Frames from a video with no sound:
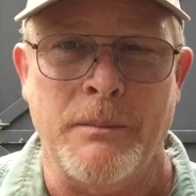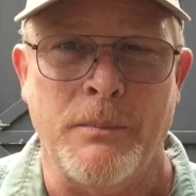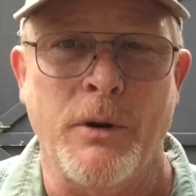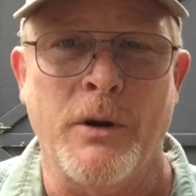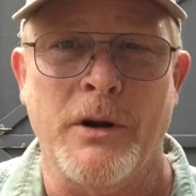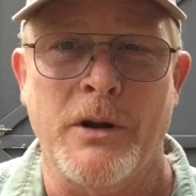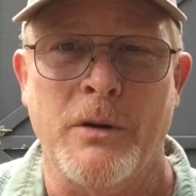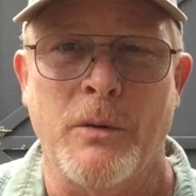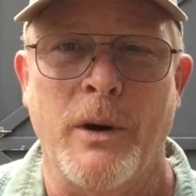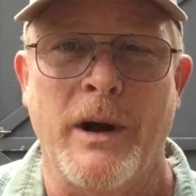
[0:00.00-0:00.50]

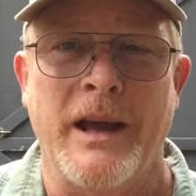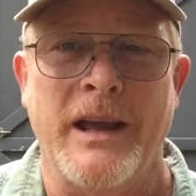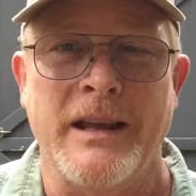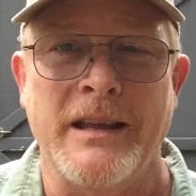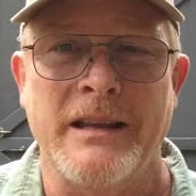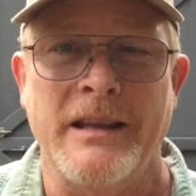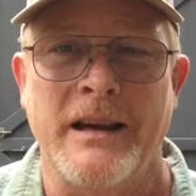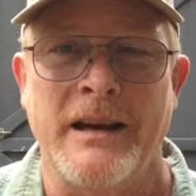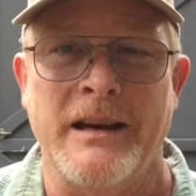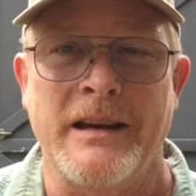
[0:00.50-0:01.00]
put it
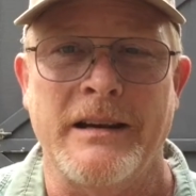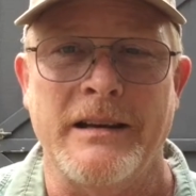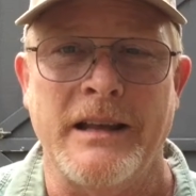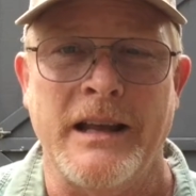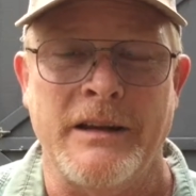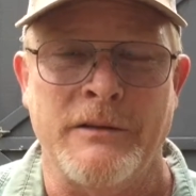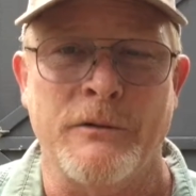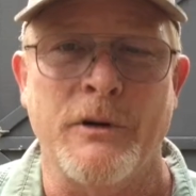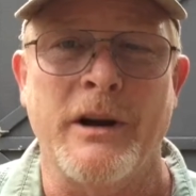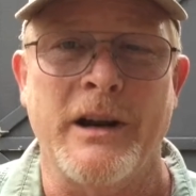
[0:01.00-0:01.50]
away
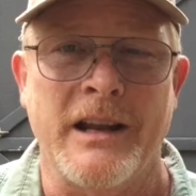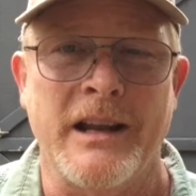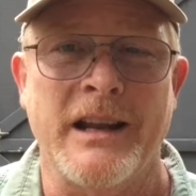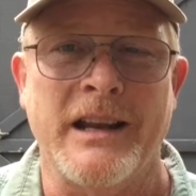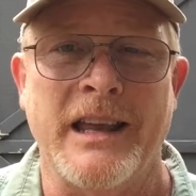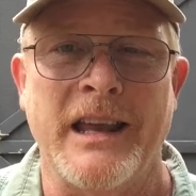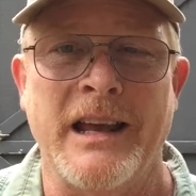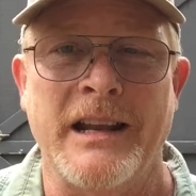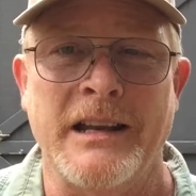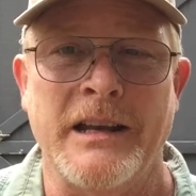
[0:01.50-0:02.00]
and run it
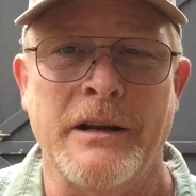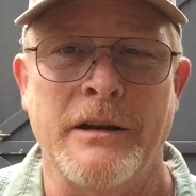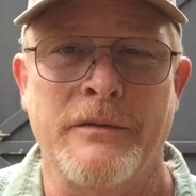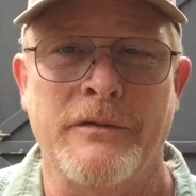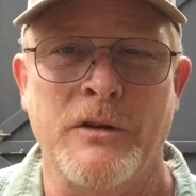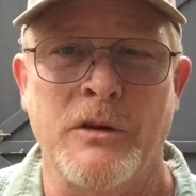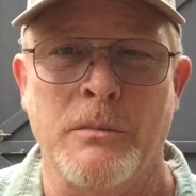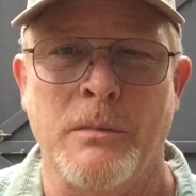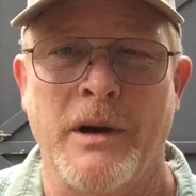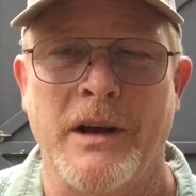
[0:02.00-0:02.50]
again in a
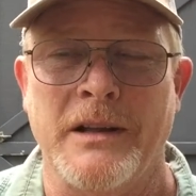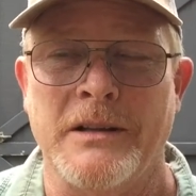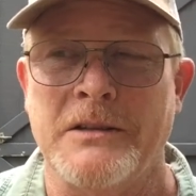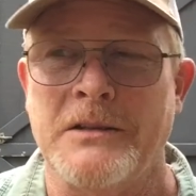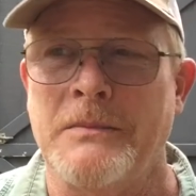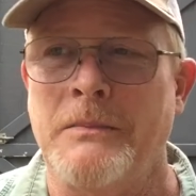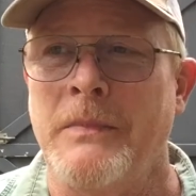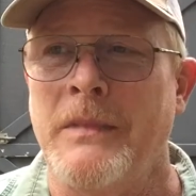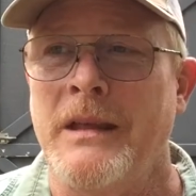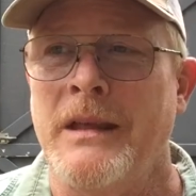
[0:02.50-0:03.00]
few
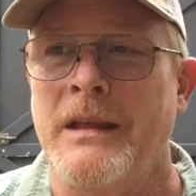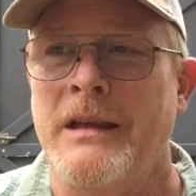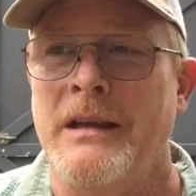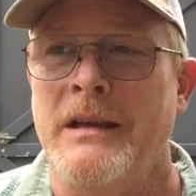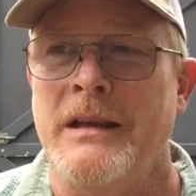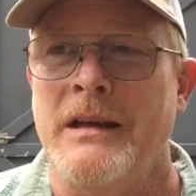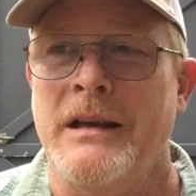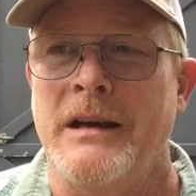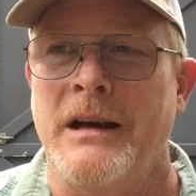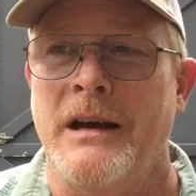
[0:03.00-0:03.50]
months.
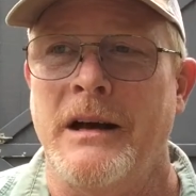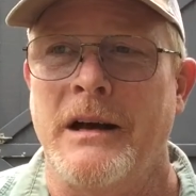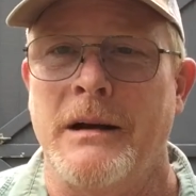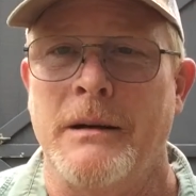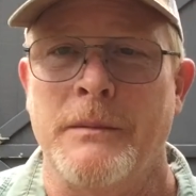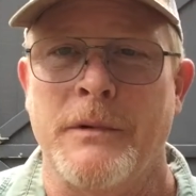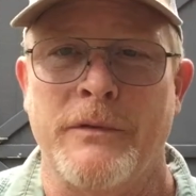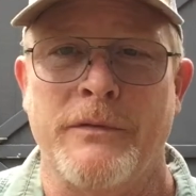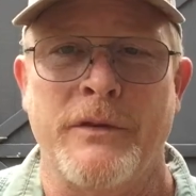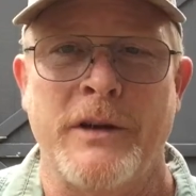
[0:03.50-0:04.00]

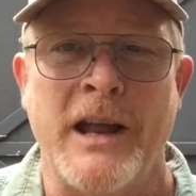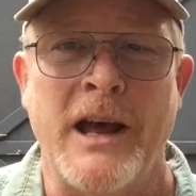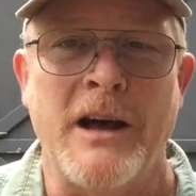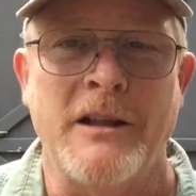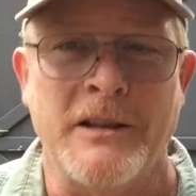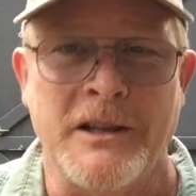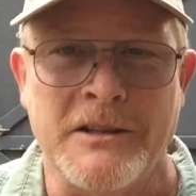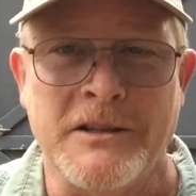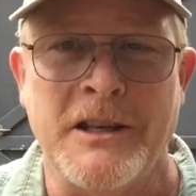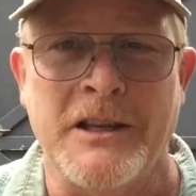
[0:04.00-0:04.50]
But for
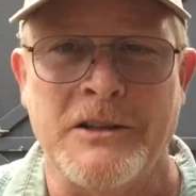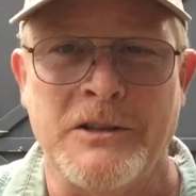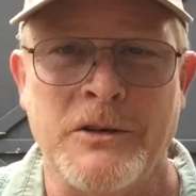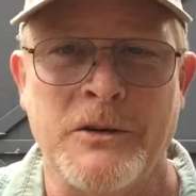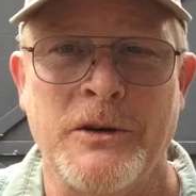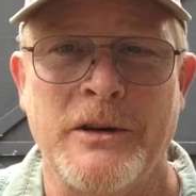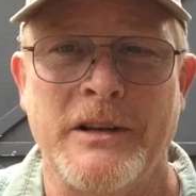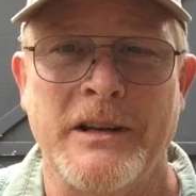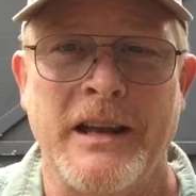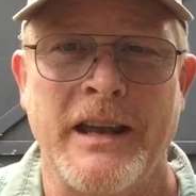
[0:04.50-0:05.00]
now, let's get
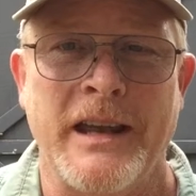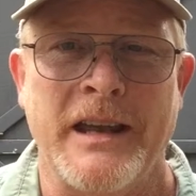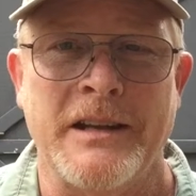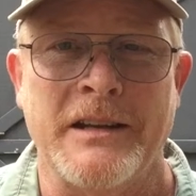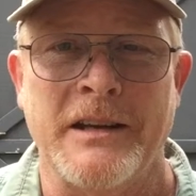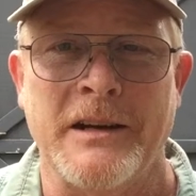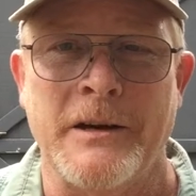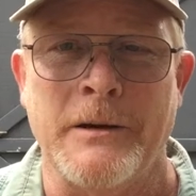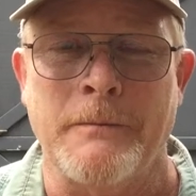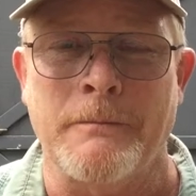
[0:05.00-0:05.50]
to it.
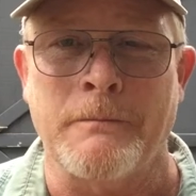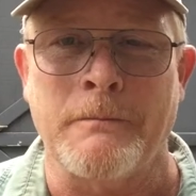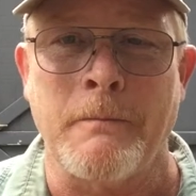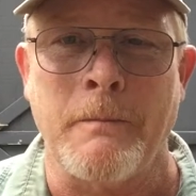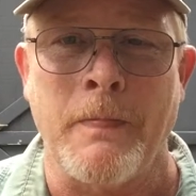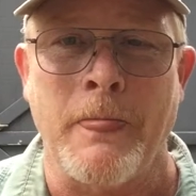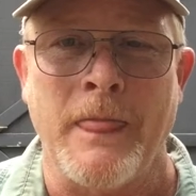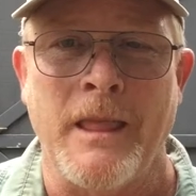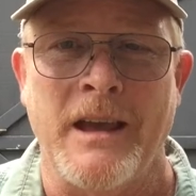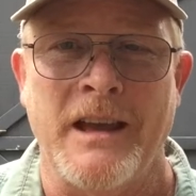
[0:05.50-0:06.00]
And
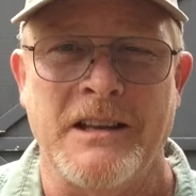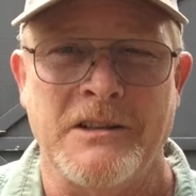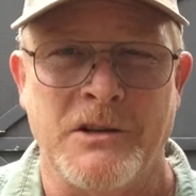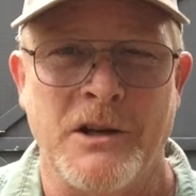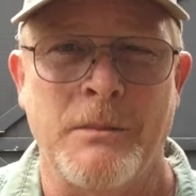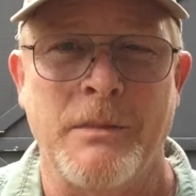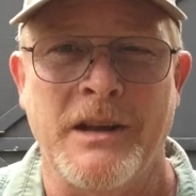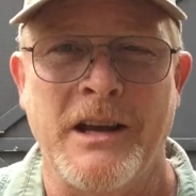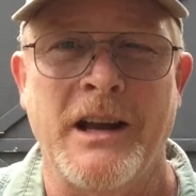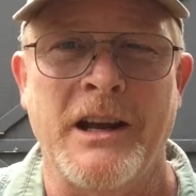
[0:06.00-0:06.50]
it's
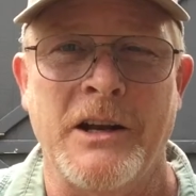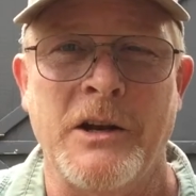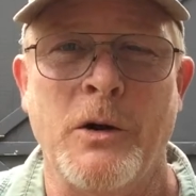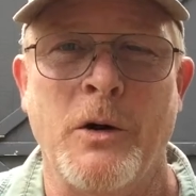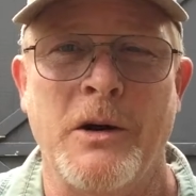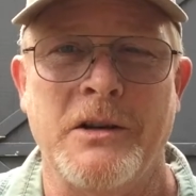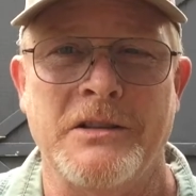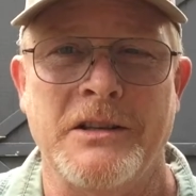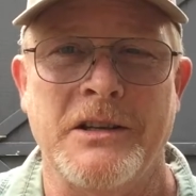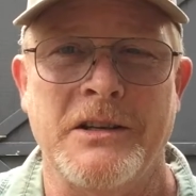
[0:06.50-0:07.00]
going to be kind of
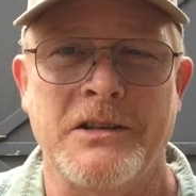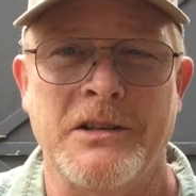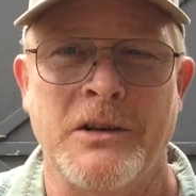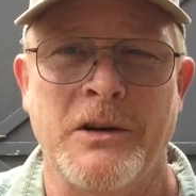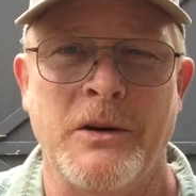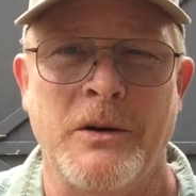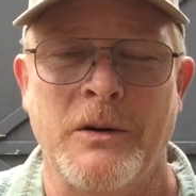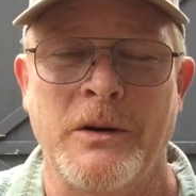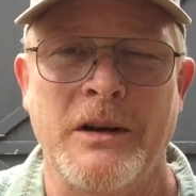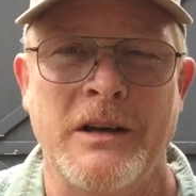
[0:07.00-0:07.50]
noisy,
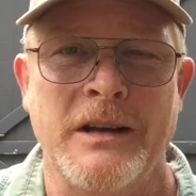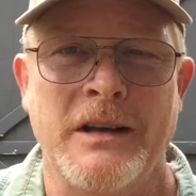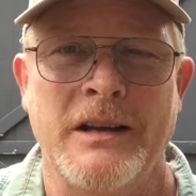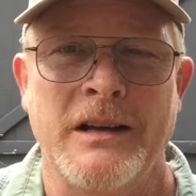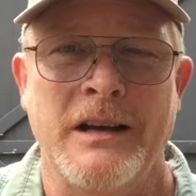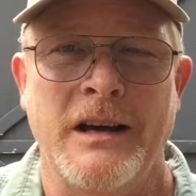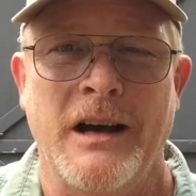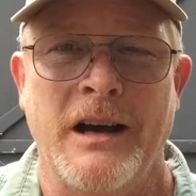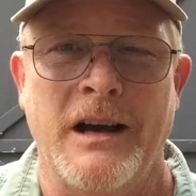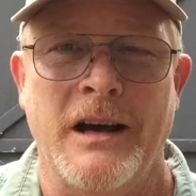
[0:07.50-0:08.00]
so
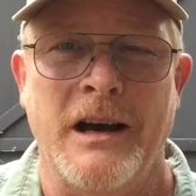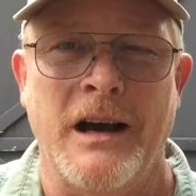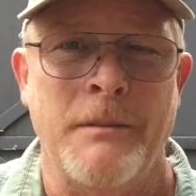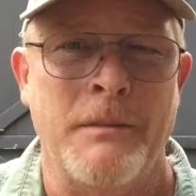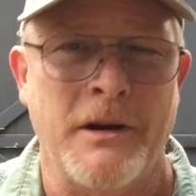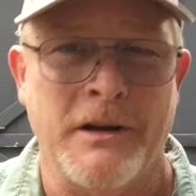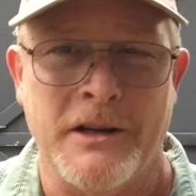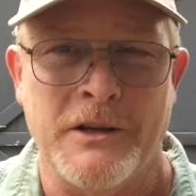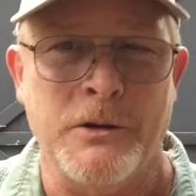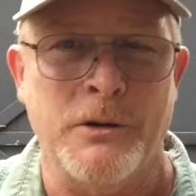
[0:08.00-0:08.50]

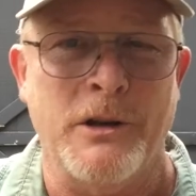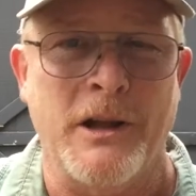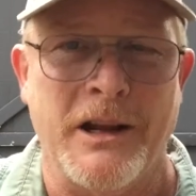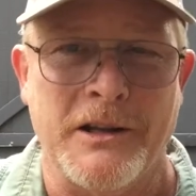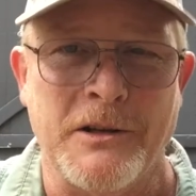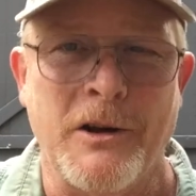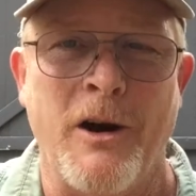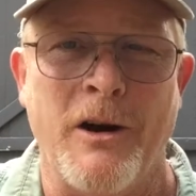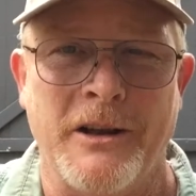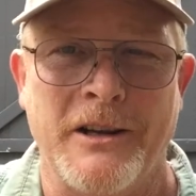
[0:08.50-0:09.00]
I'm not going to do a lot
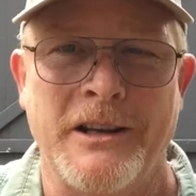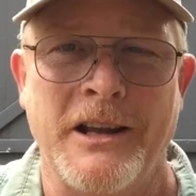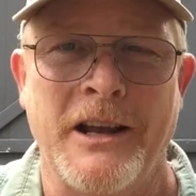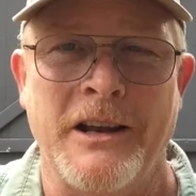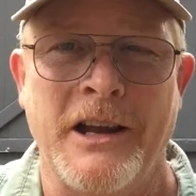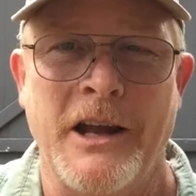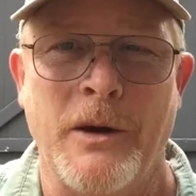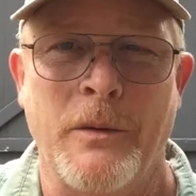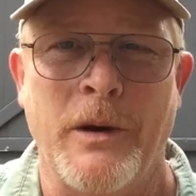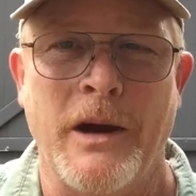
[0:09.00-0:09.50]
of talking
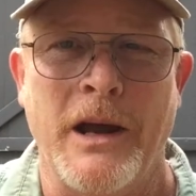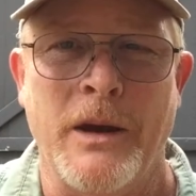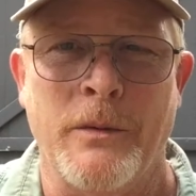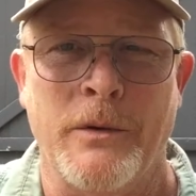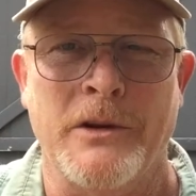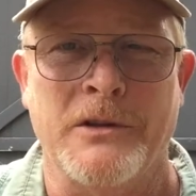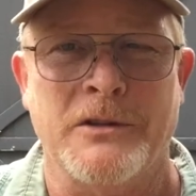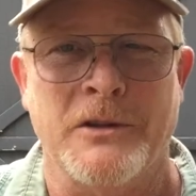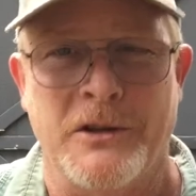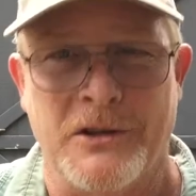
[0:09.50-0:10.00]
down that way.
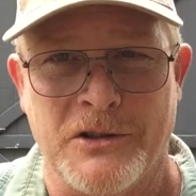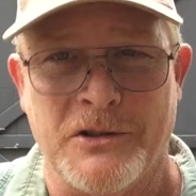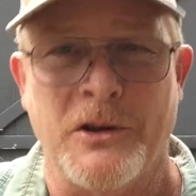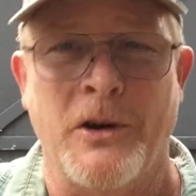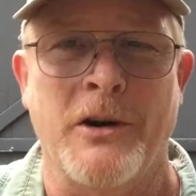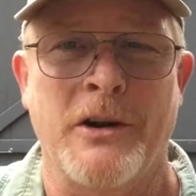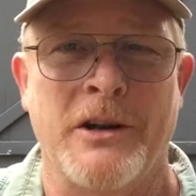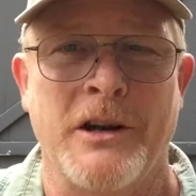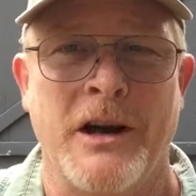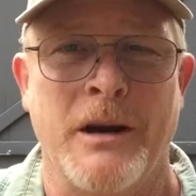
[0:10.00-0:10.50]
We're just going to
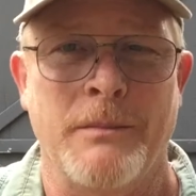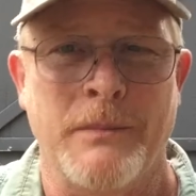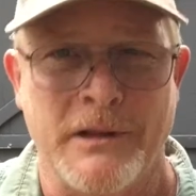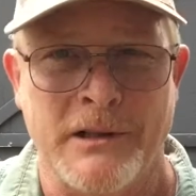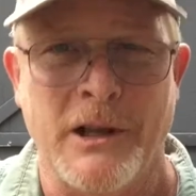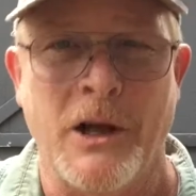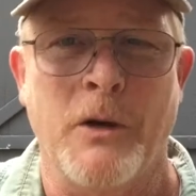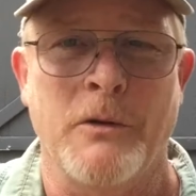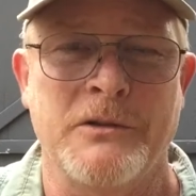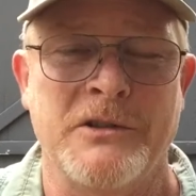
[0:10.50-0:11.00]
start it up
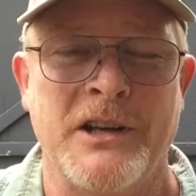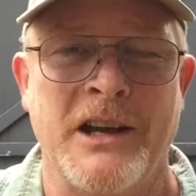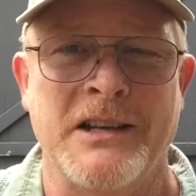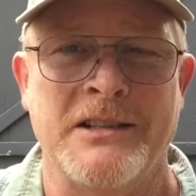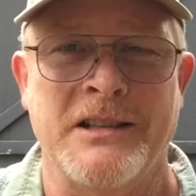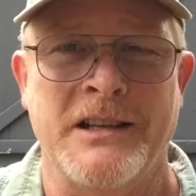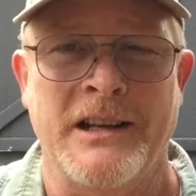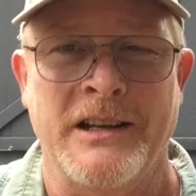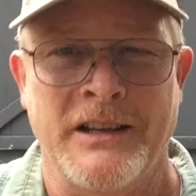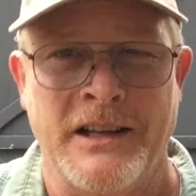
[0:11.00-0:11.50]
and load
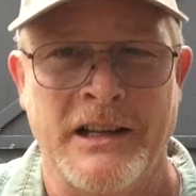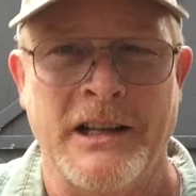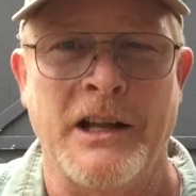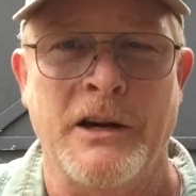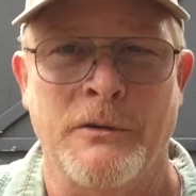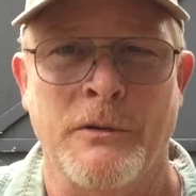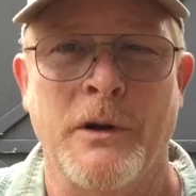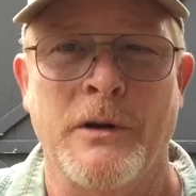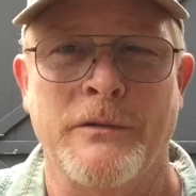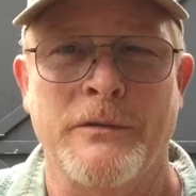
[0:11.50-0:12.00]
test it and then
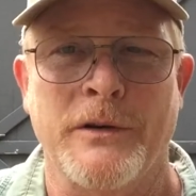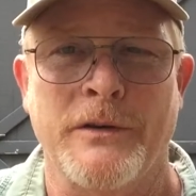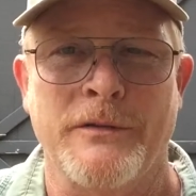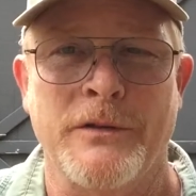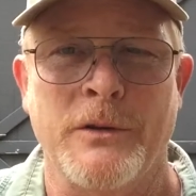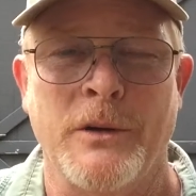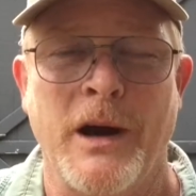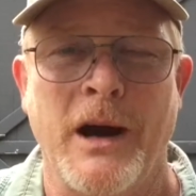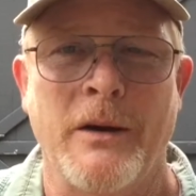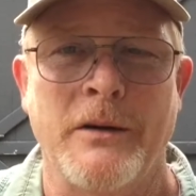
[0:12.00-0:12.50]
let it run for a
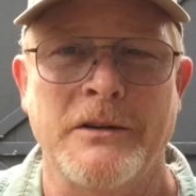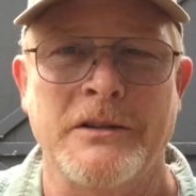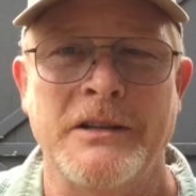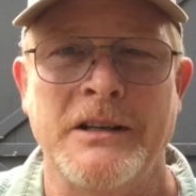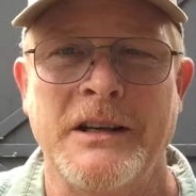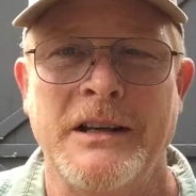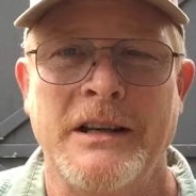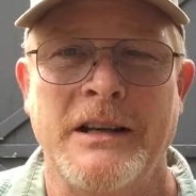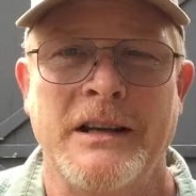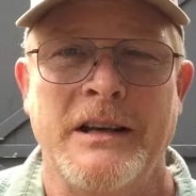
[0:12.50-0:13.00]
few hours.